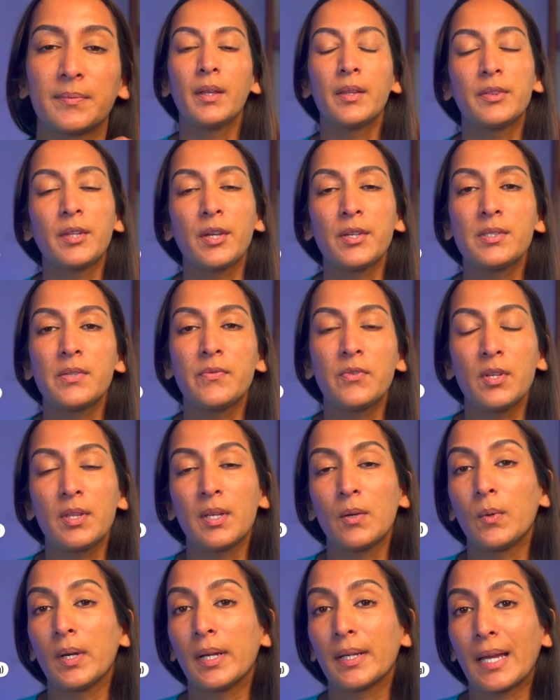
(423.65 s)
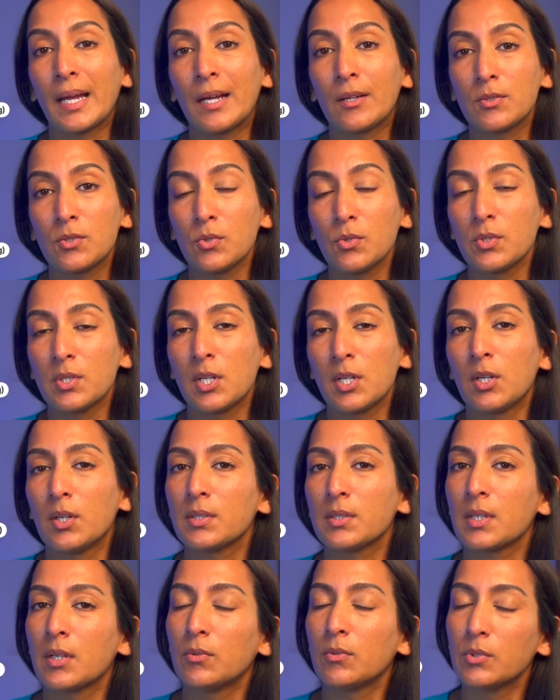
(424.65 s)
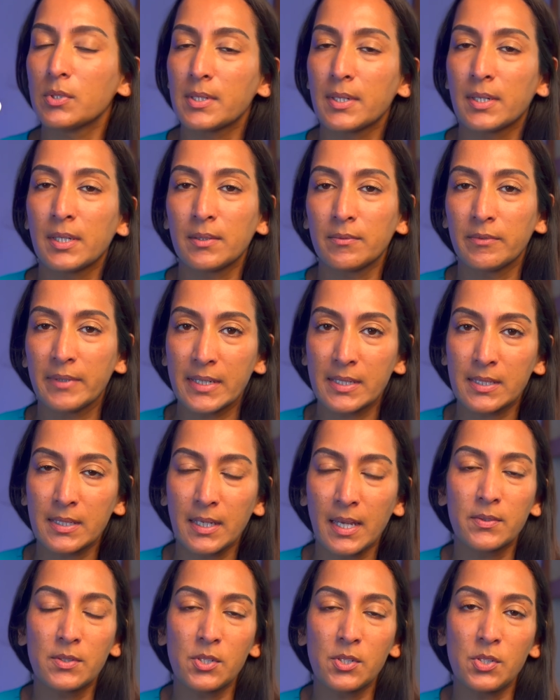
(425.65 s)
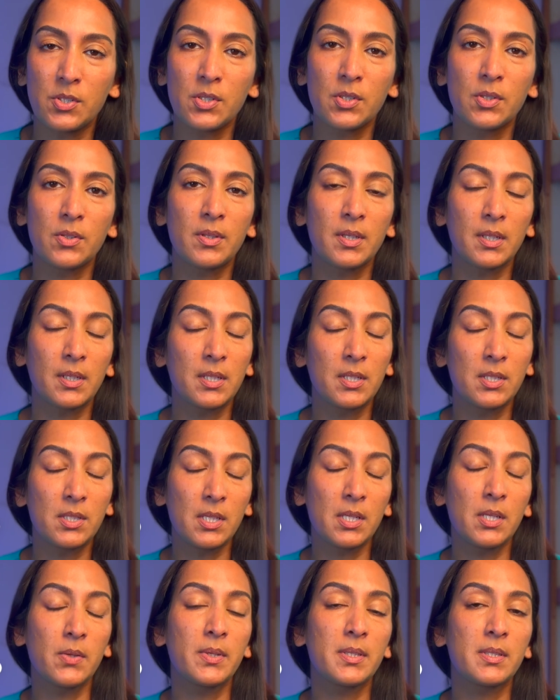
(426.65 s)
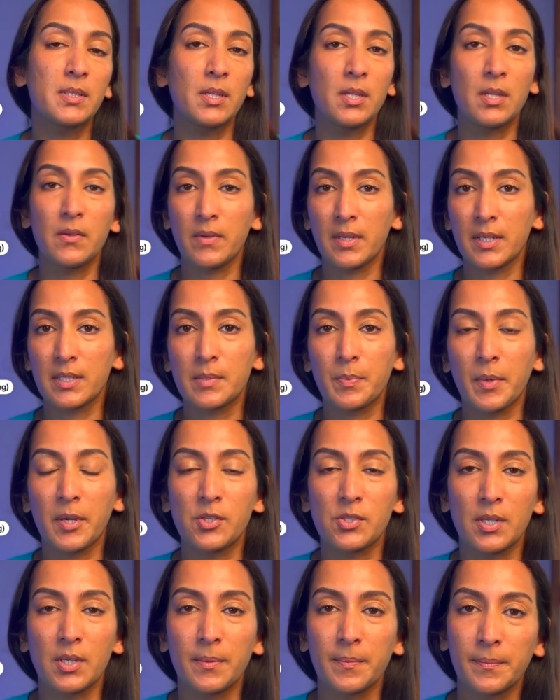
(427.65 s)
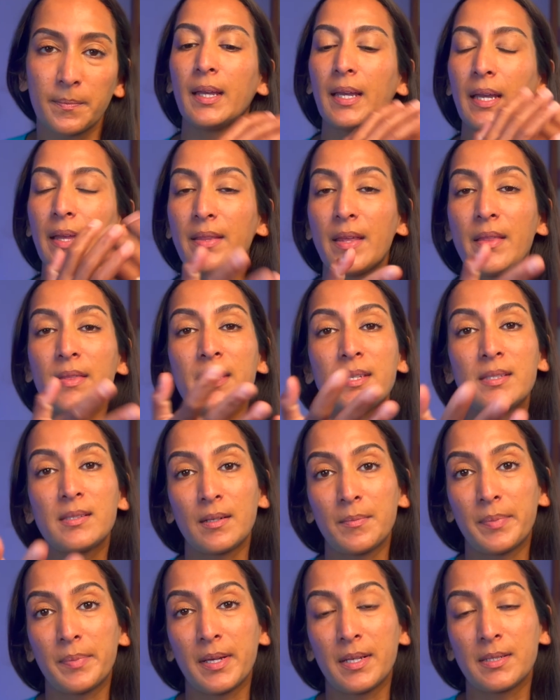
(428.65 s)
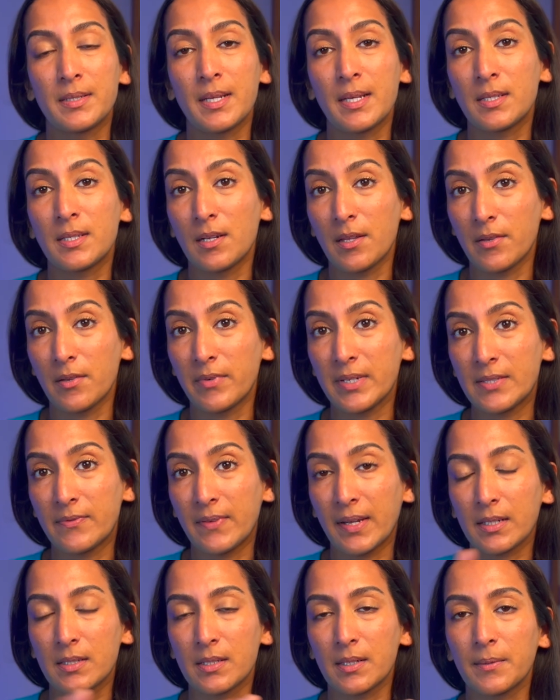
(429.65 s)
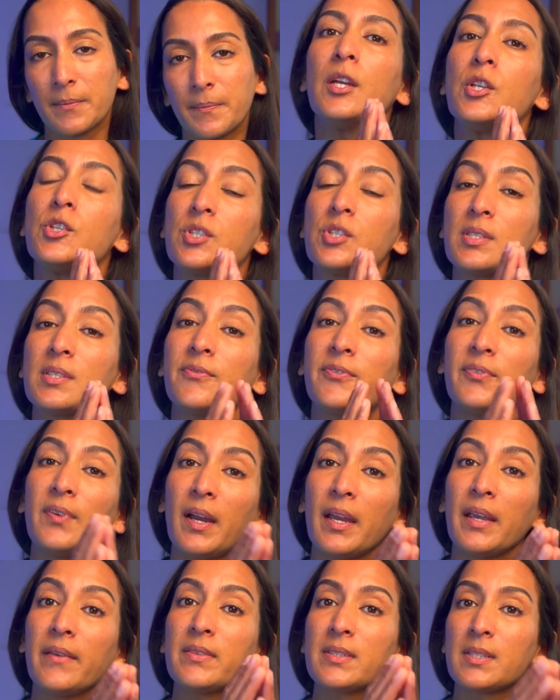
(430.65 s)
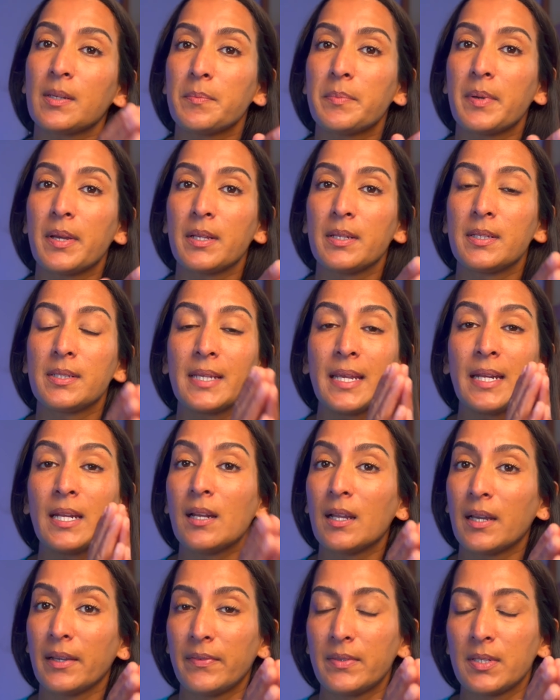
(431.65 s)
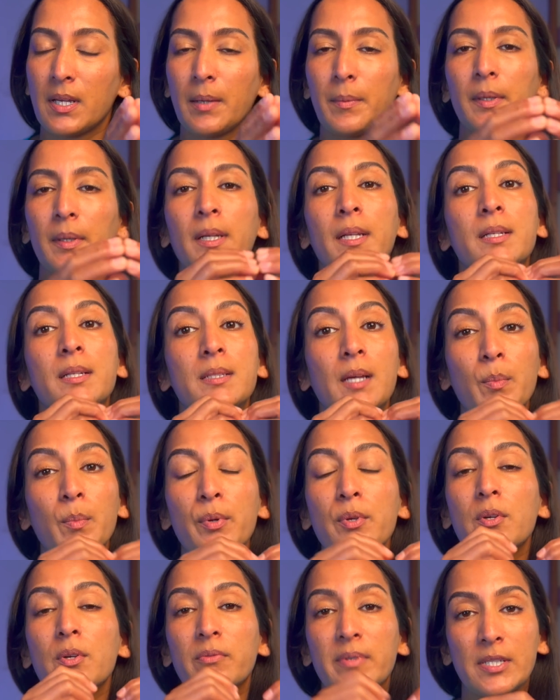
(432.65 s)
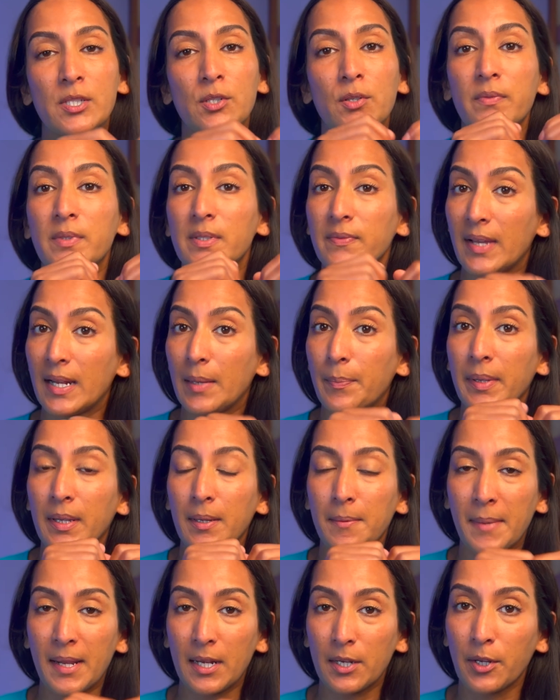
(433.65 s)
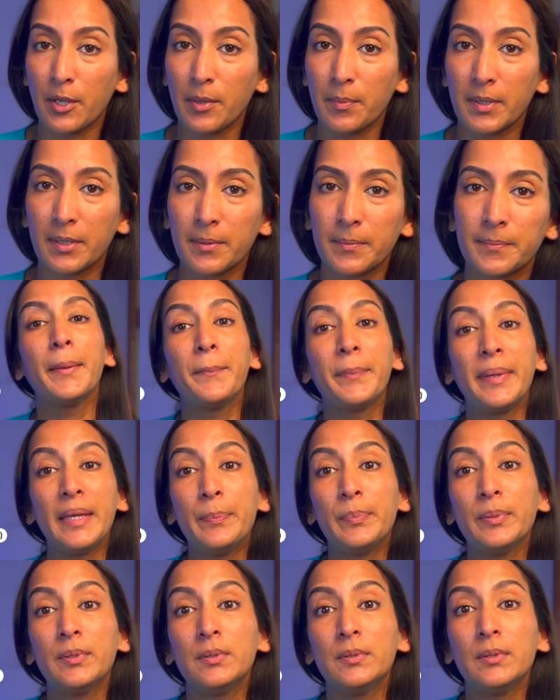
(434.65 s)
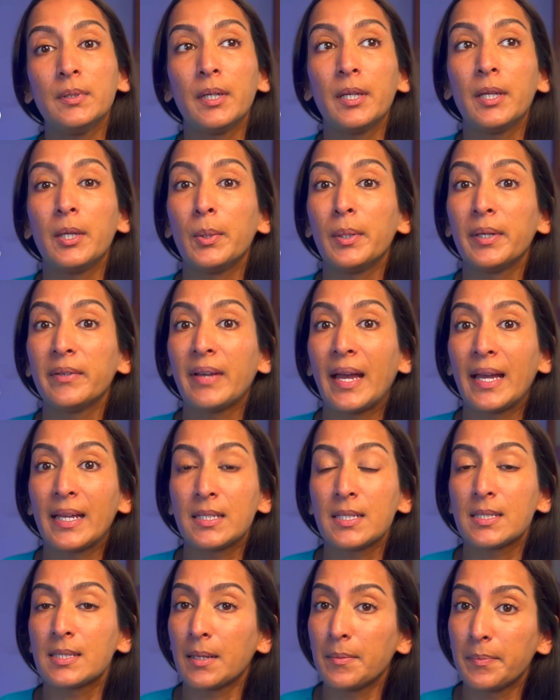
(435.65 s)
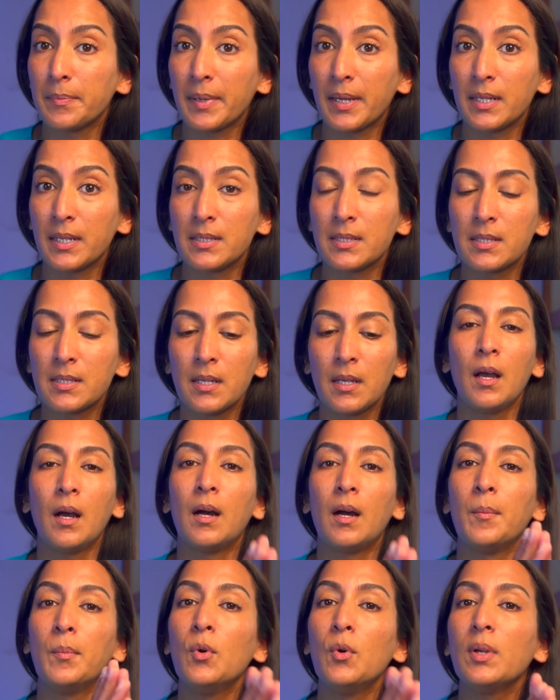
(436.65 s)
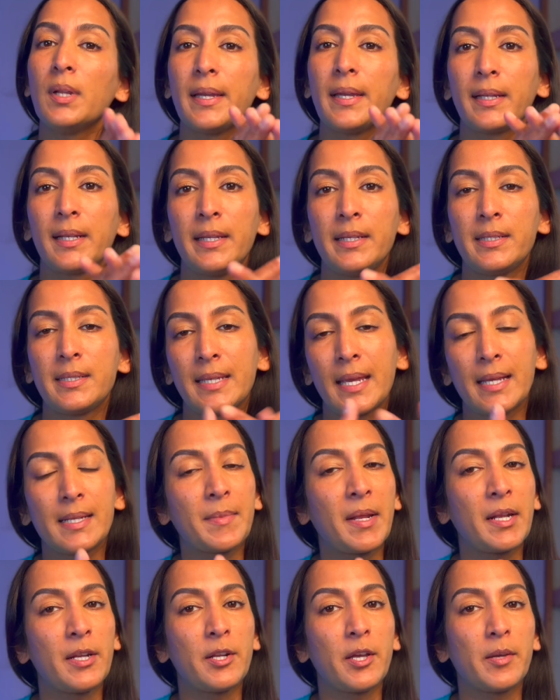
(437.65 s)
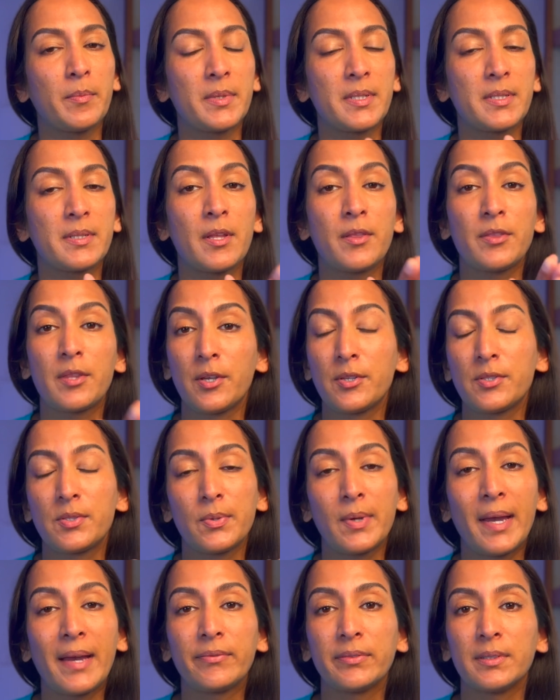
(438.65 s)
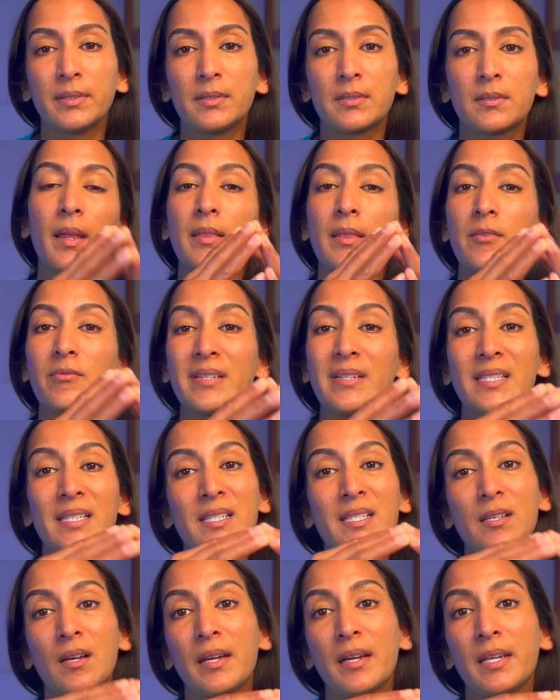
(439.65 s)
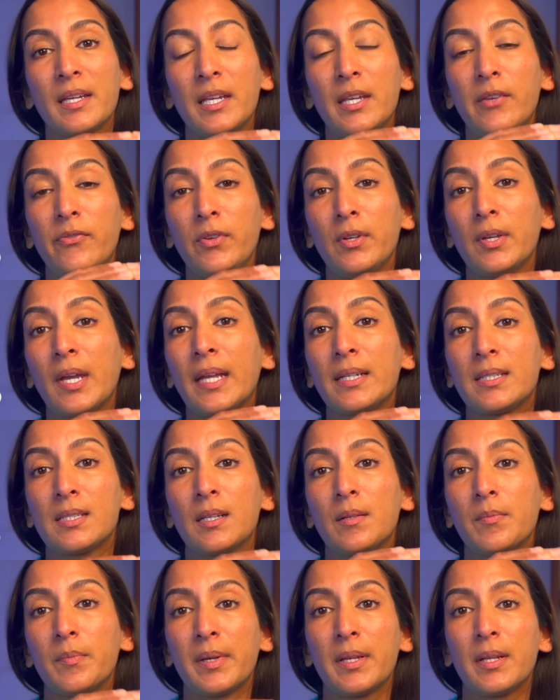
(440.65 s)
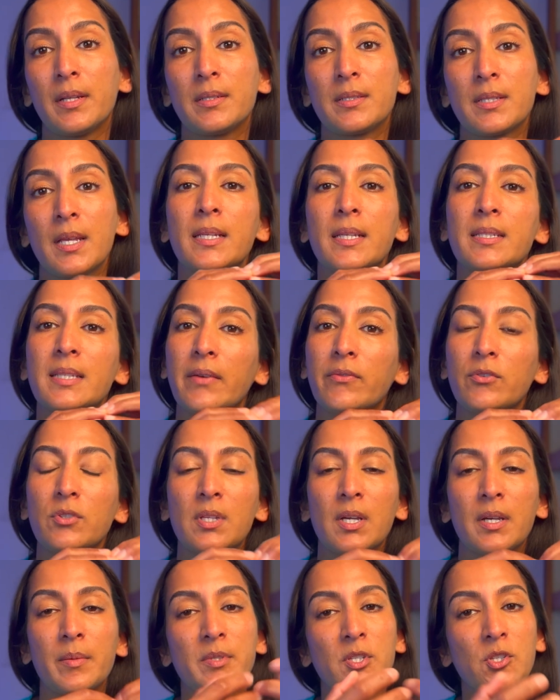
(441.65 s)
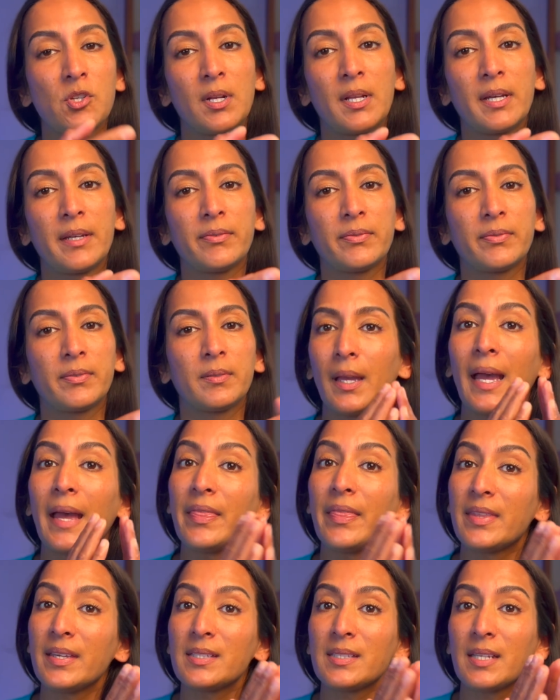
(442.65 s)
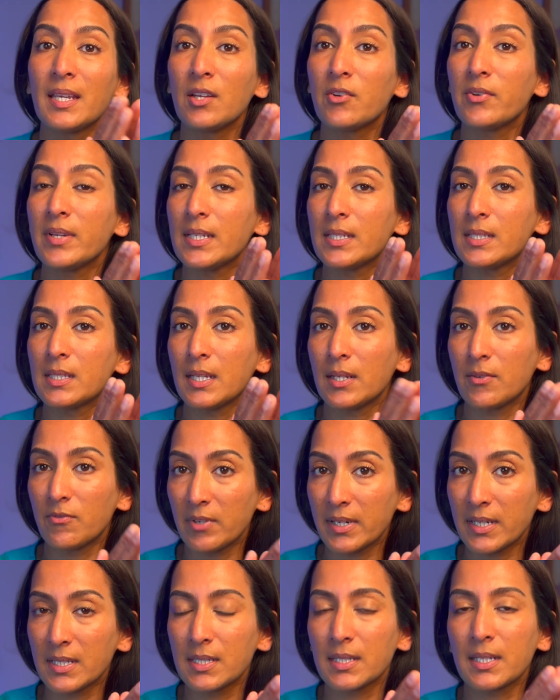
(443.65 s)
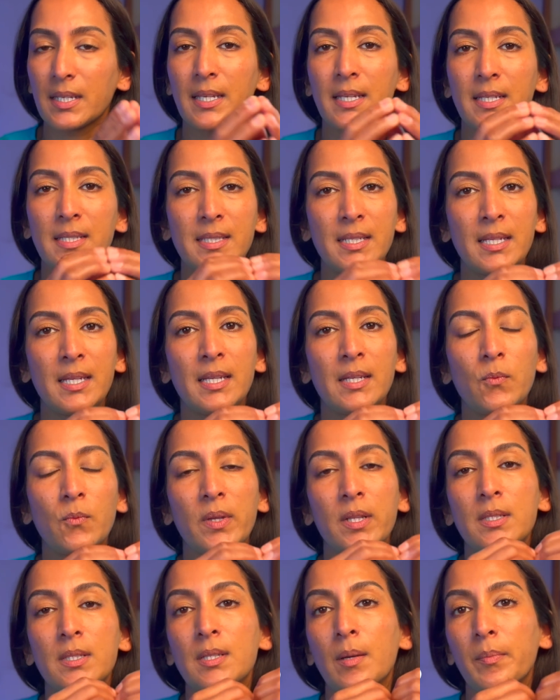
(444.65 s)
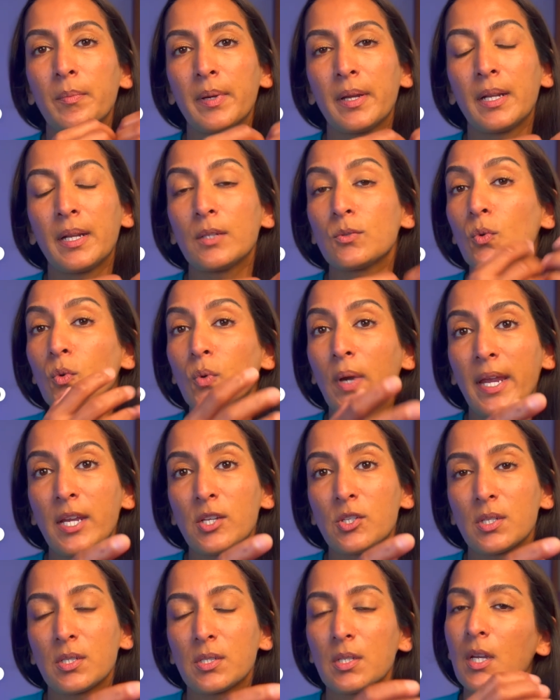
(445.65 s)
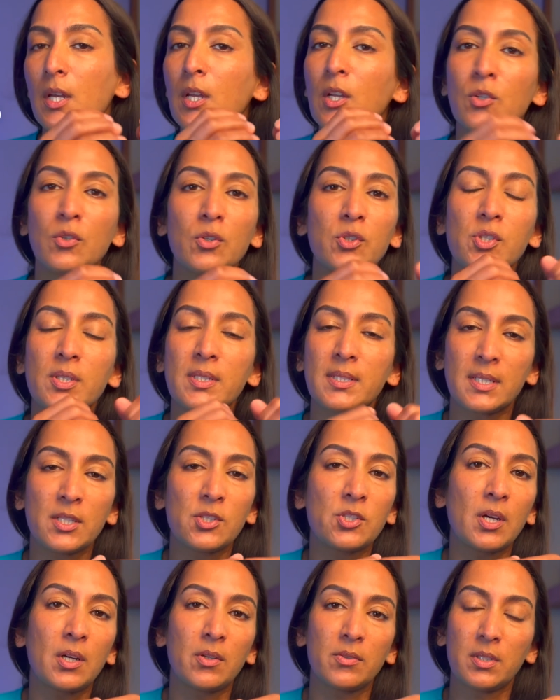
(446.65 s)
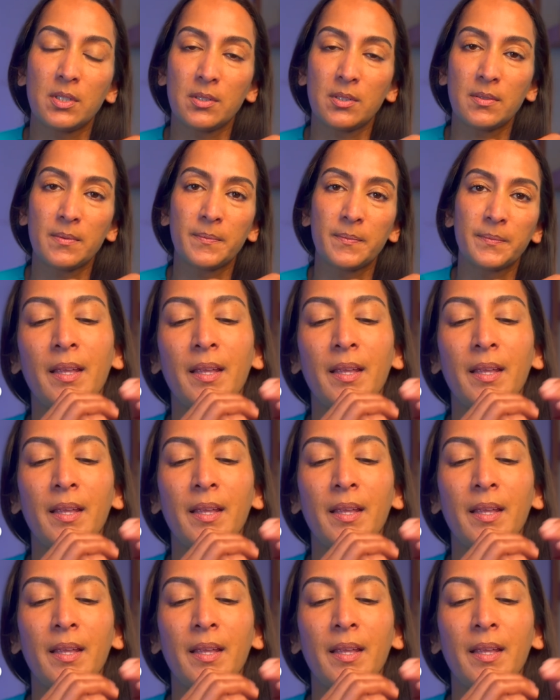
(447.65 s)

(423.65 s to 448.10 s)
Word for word: Those of you that work outdoors a lot are also at risk due to the continuous UV exposure. And then there's sunburns as another risk factor. Just 5 sunburns in a lifetime can double your risk of developing melanoma. People who have had sunburns are more likely to get melanomas than those who haven't. The risk is higher if you had sunburns several times in your life. And this increase in risk is seen with sunburn at all ages, not just in childhood.